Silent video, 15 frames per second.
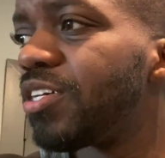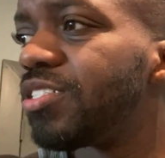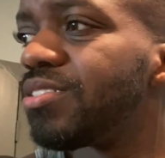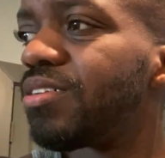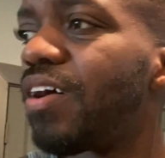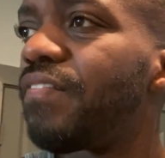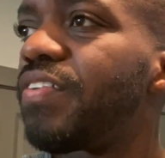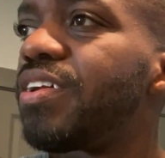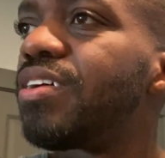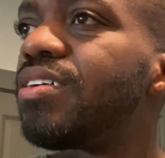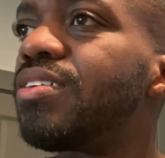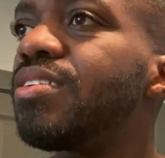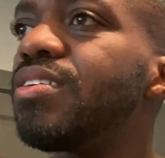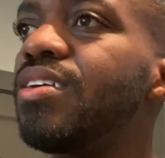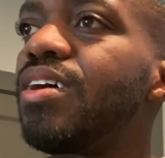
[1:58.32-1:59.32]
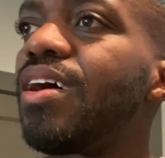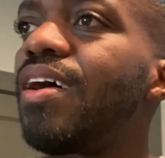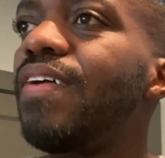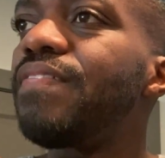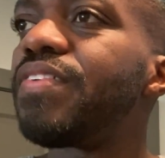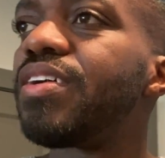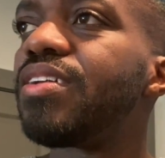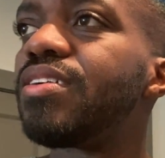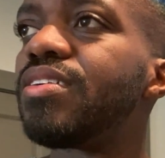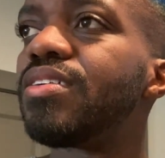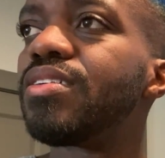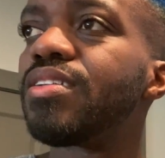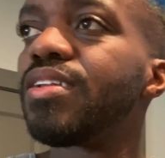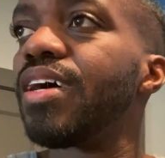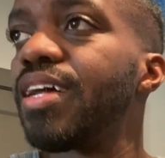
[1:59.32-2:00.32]
So I'm finna, I'm
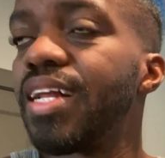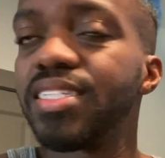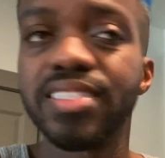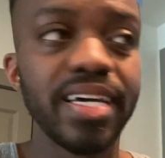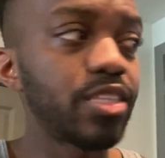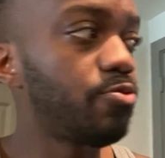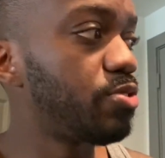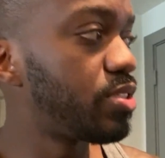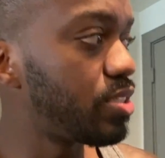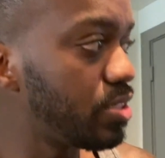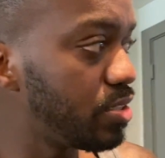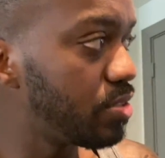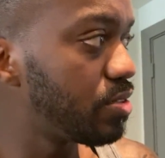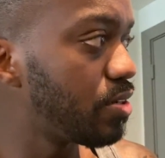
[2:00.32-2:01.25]
finna, like I stamp the receipt,